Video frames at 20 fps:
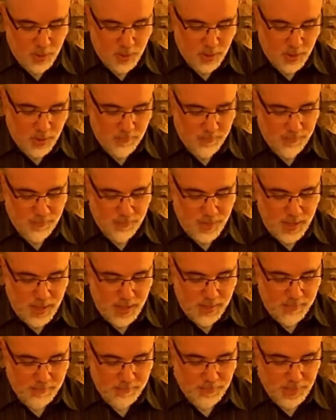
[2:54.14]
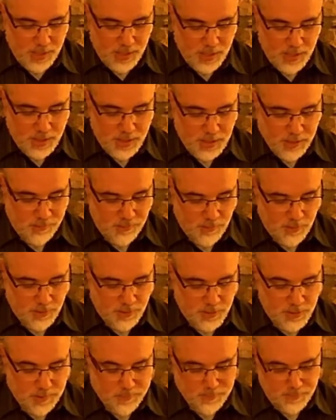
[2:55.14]
of
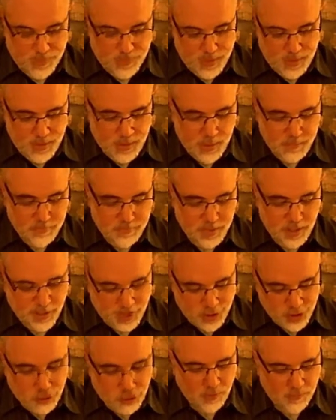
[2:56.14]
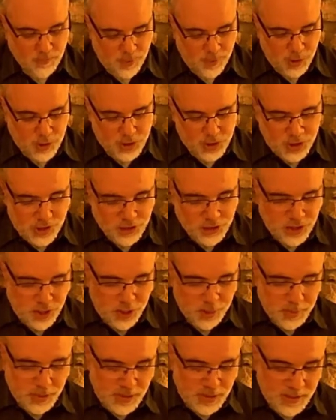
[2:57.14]
different additional furnishings here,
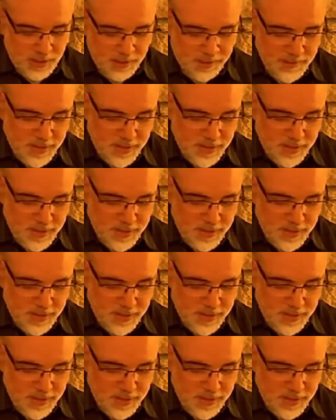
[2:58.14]
but the